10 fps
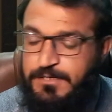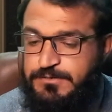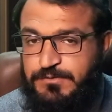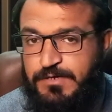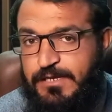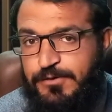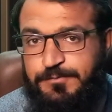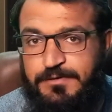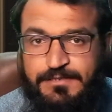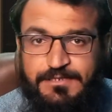So I
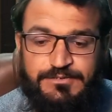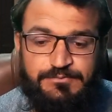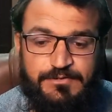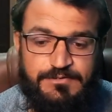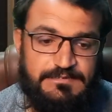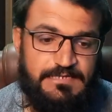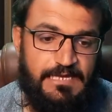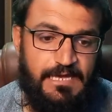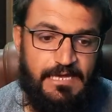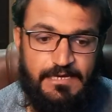hope this was
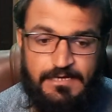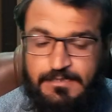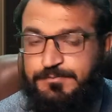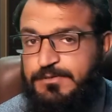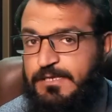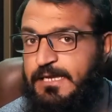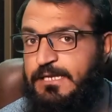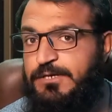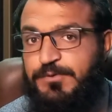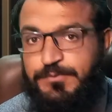a helpful
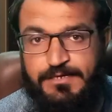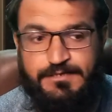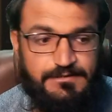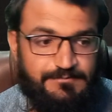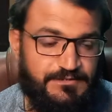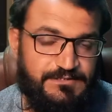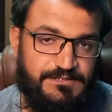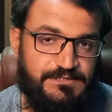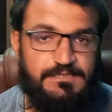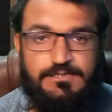and quick
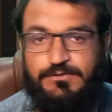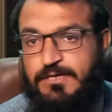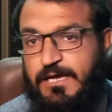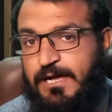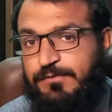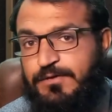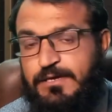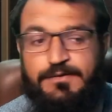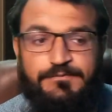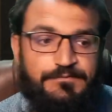demonstration on how you
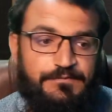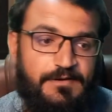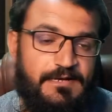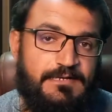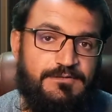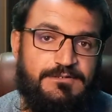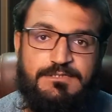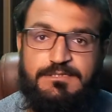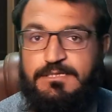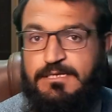can find out
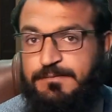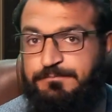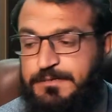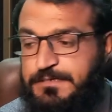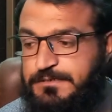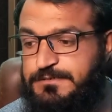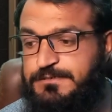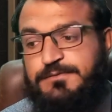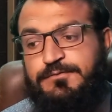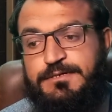the
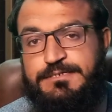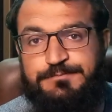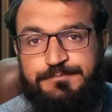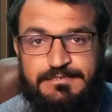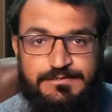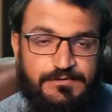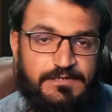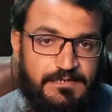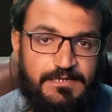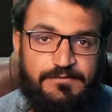competitors for a
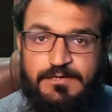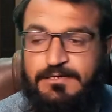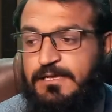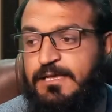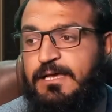specific keyword